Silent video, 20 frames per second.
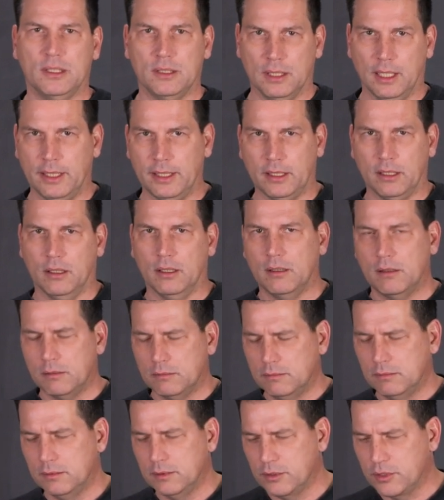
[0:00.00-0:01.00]
glycol.
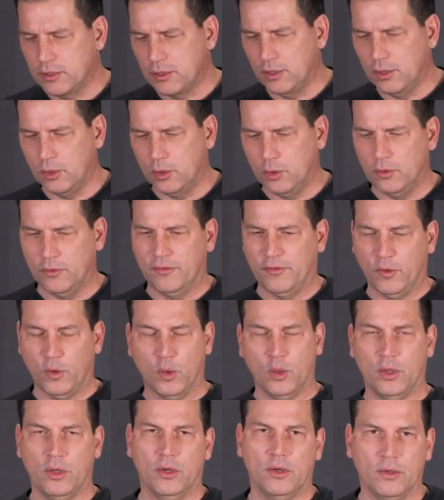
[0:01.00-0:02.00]
So
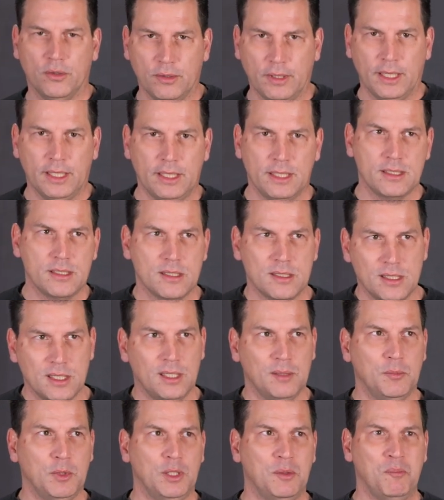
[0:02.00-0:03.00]
for any
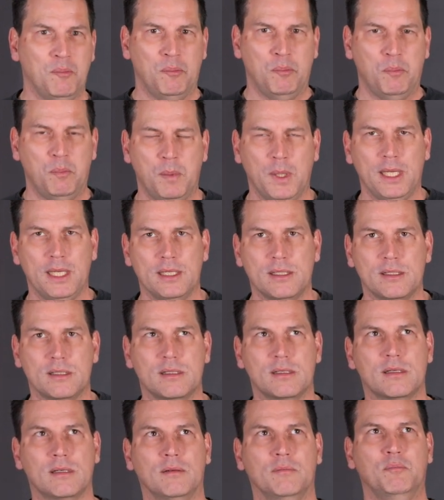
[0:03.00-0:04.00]

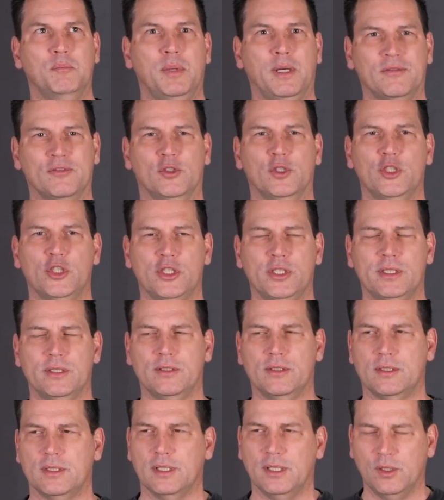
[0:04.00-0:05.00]
cinnamon-based
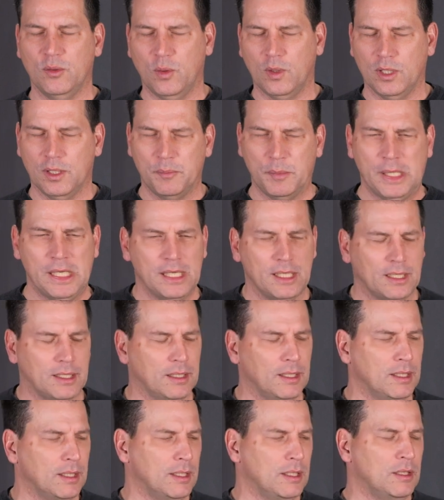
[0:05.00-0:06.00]
beverages that you want to make,
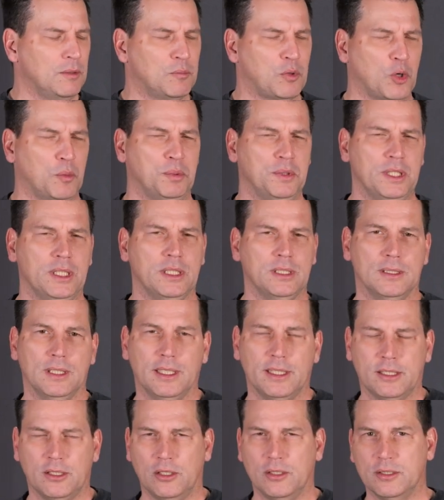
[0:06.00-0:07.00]
propylene
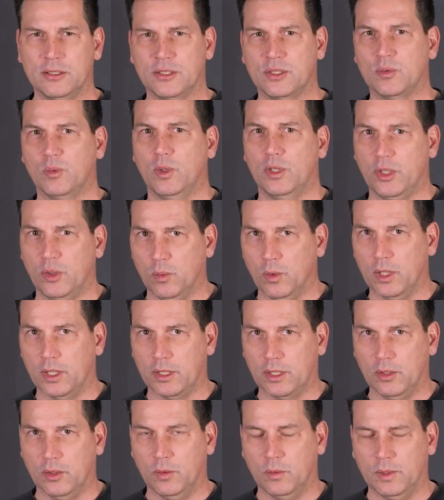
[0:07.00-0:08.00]
glycol is the one you want to
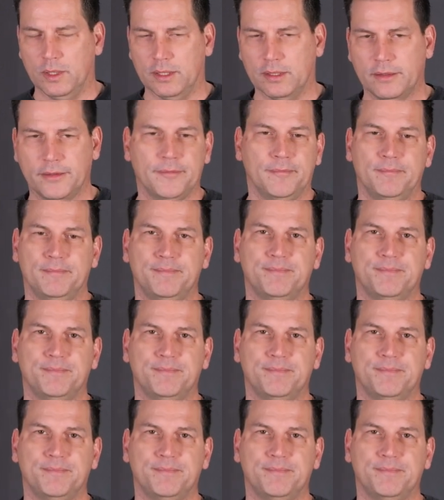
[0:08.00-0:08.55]
go with.